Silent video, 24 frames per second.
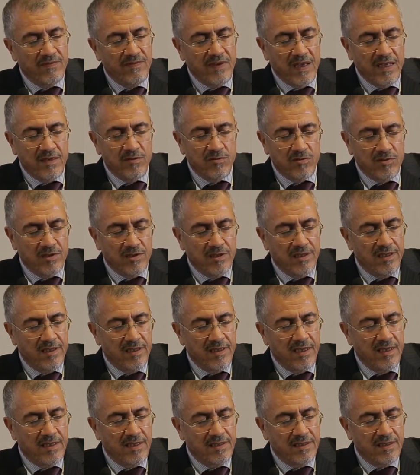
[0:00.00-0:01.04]
value
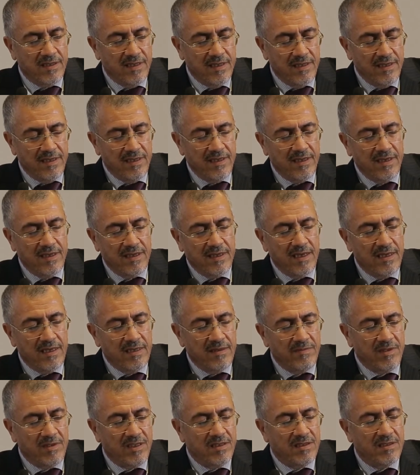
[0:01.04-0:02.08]
chain as
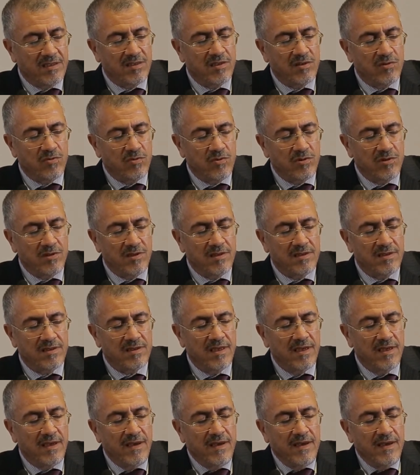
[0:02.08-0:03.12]
academic
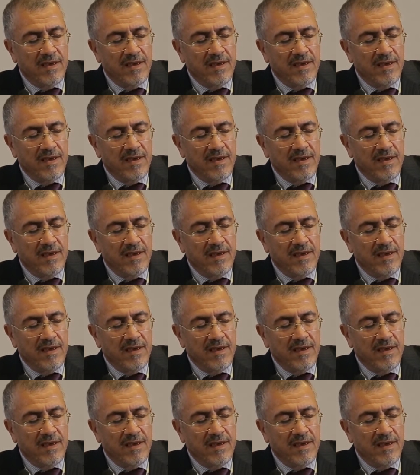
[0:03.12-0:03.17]
institutions.